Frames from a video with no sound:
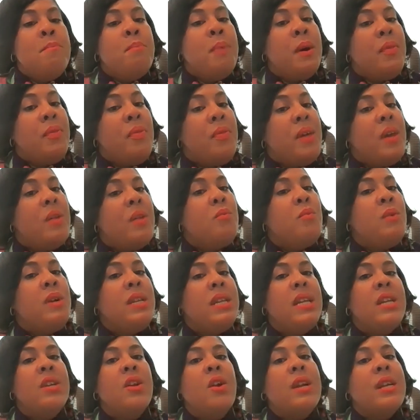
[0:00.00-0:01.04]
But then we
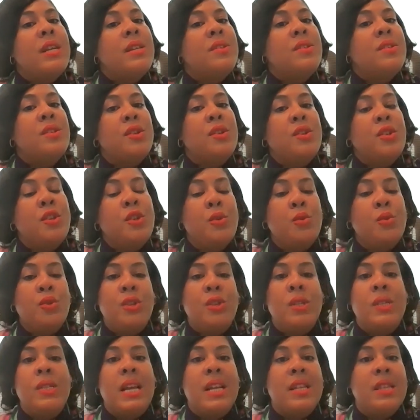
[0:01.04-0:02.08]
need our
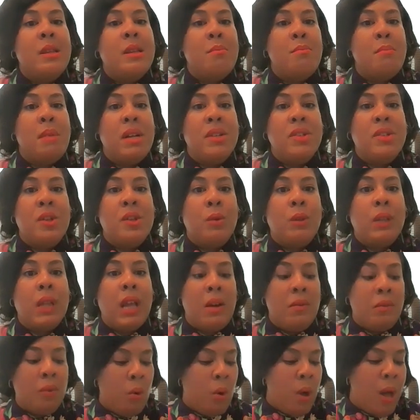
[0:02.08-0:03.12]
institutions at the mezzo
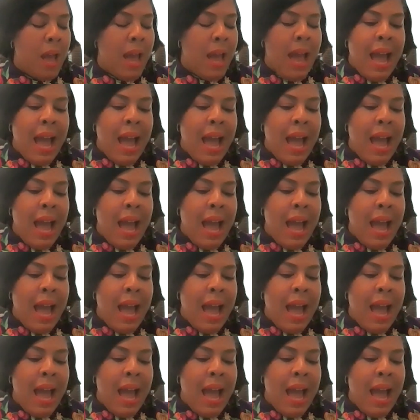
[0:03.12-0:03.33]
level.